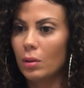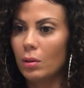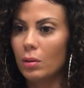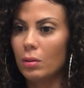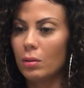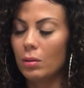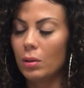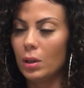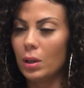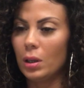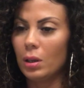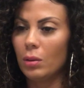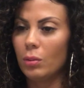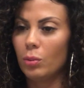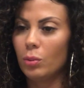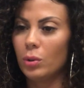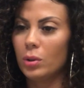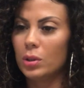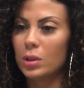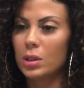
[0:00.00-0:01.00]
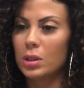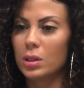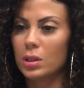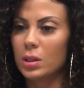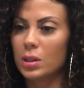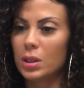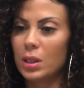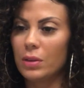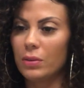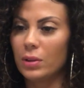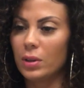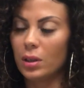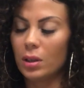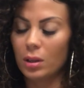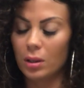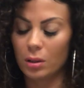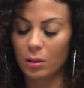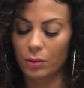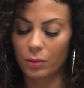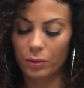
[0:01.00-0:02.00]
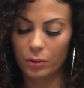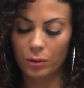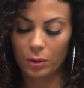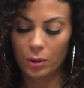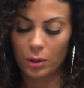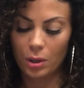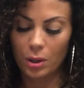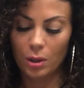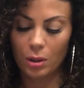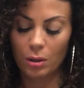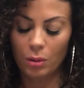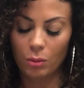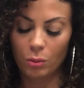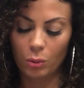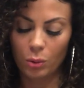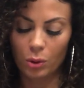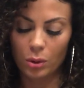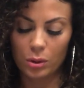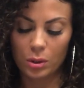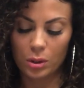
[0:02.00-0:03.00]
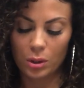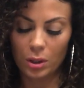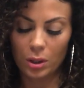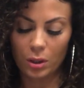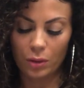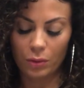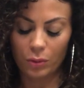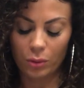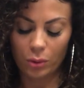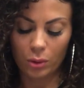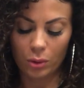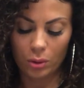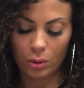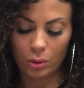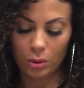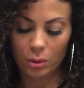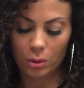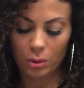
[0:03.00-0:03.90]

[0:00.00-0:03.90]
Right, what's the Seven of Wands here for?